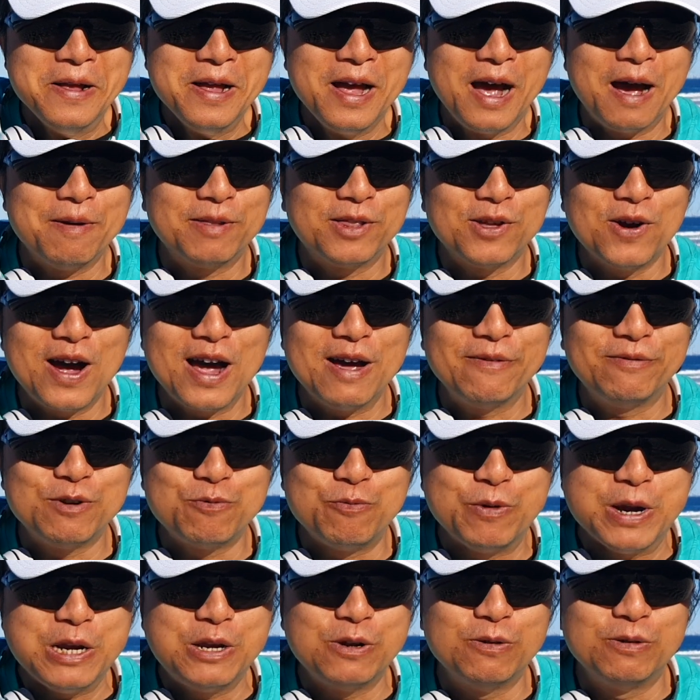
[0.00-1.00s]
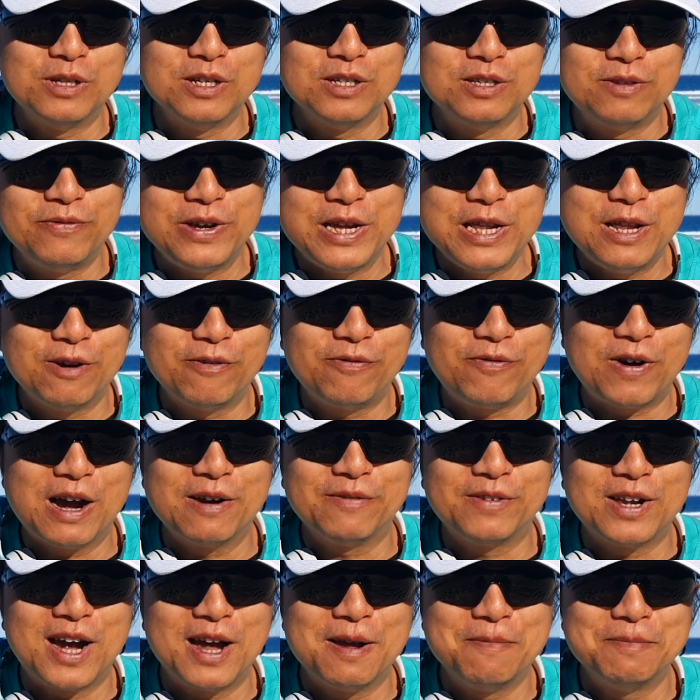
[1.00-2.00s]
I don't have to redo this video
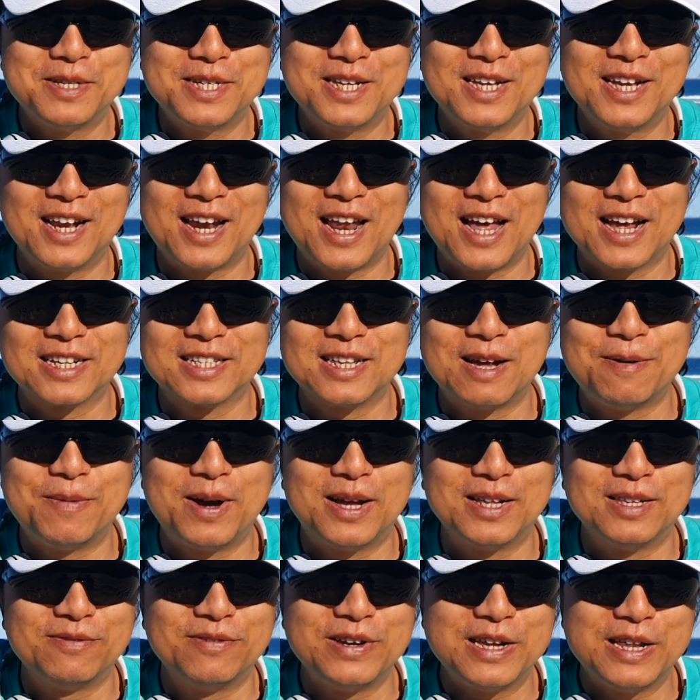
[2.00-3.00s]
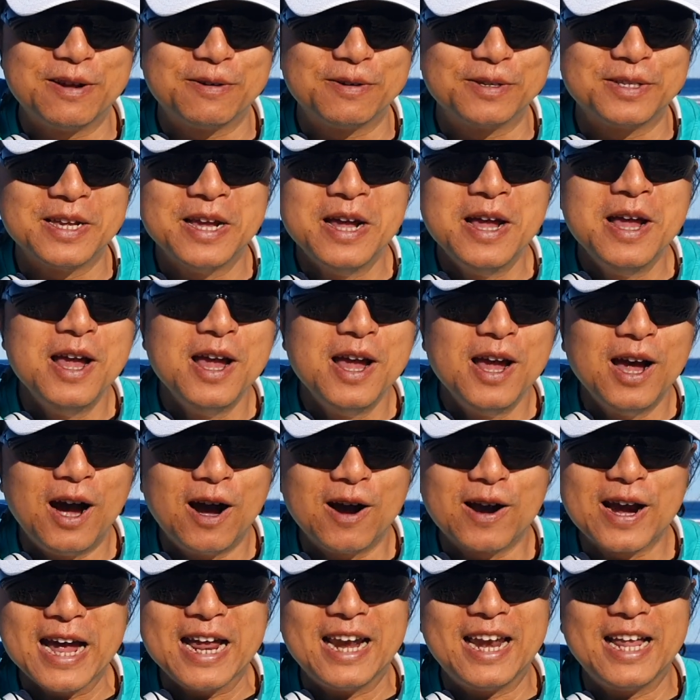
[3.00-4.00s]
5 times like some other videos.
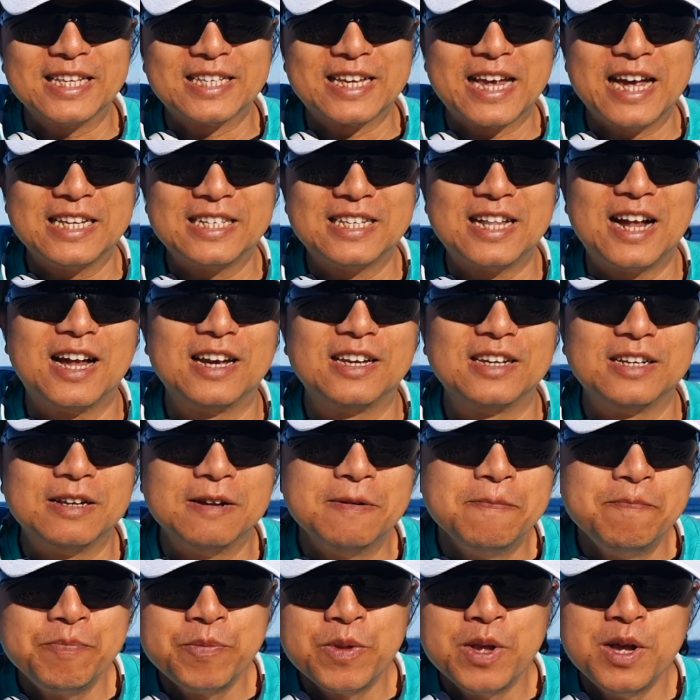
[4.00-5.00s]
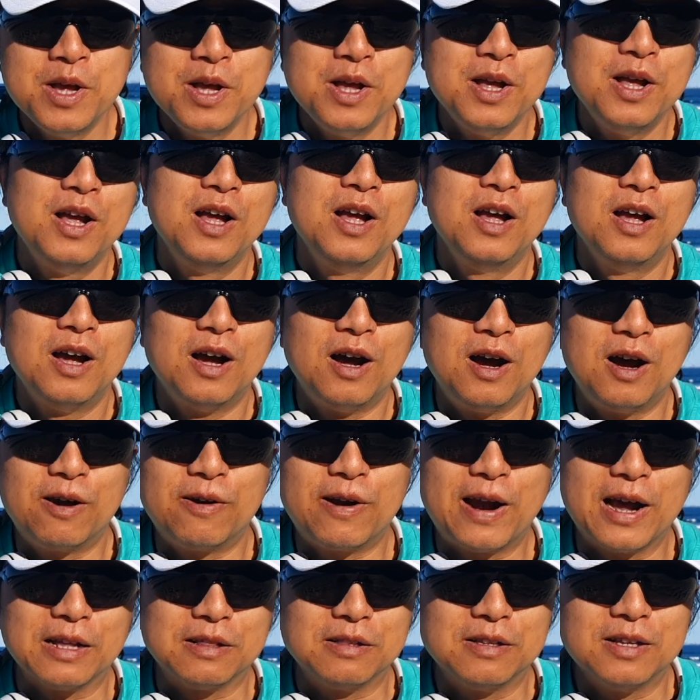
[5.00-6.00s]
Okay, let's get started. All
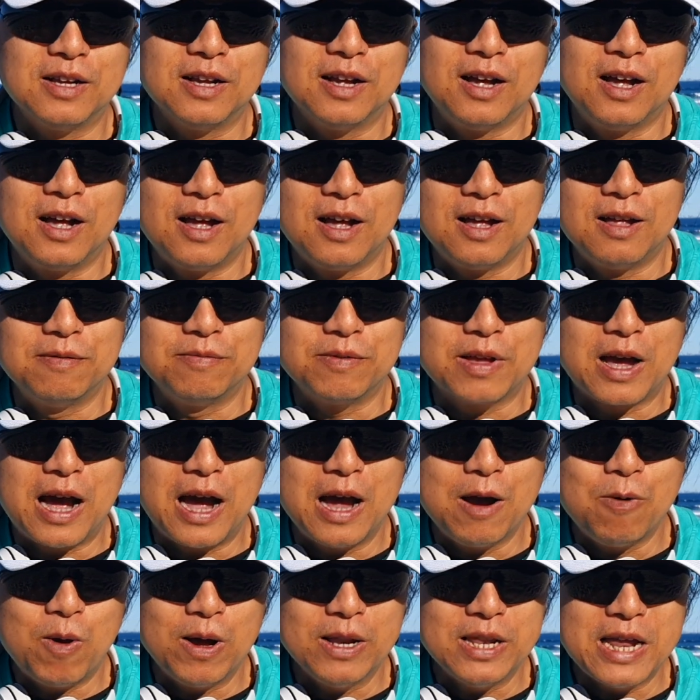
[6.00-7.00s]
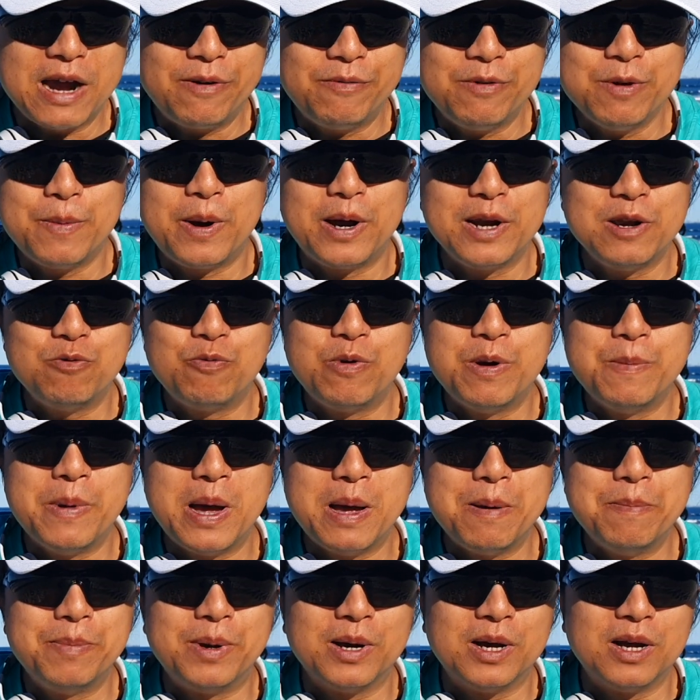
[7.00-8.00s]
right, I want everybody to
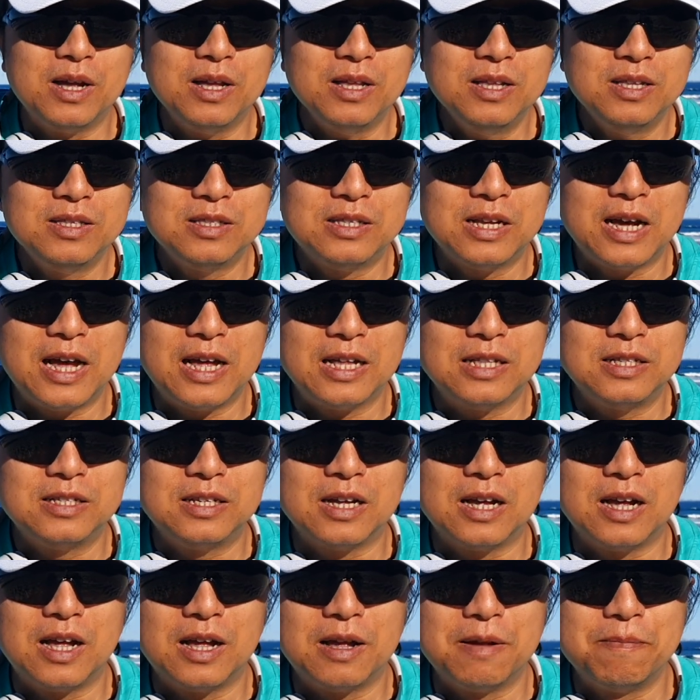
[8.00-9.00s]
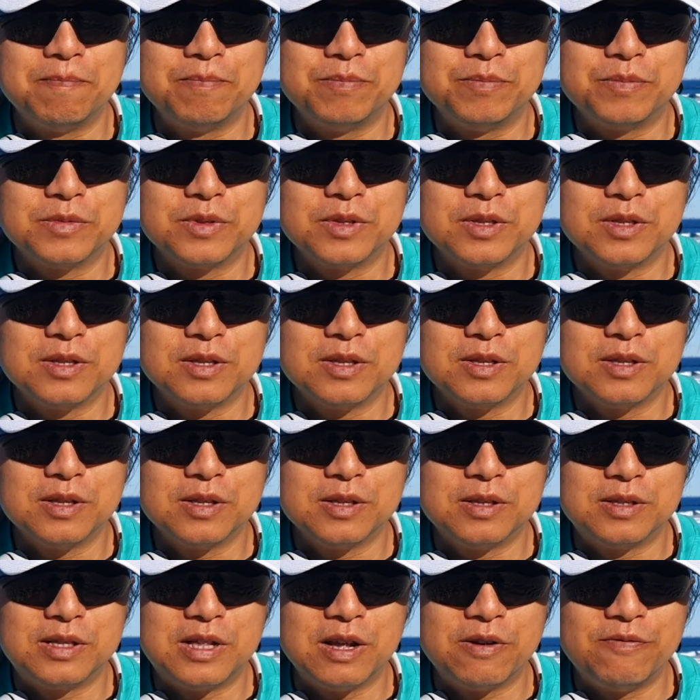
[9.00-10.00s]
remember that
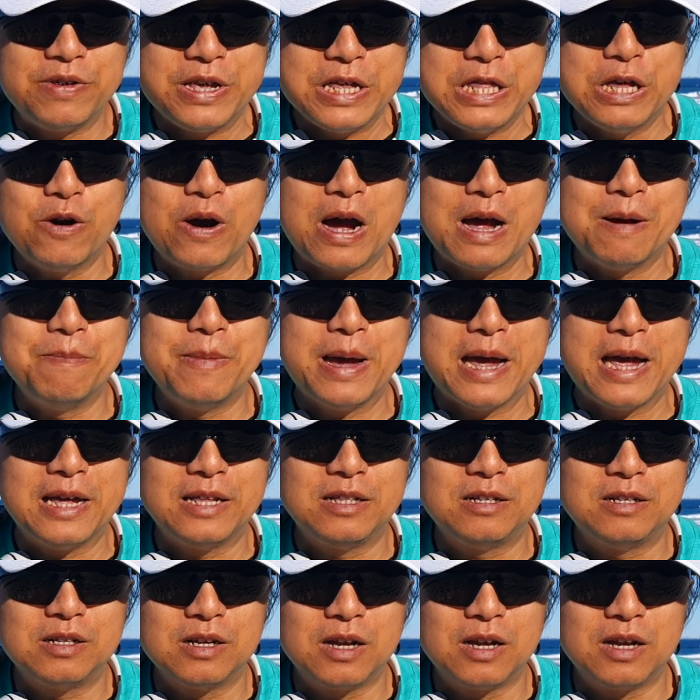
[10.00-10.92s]
the video I made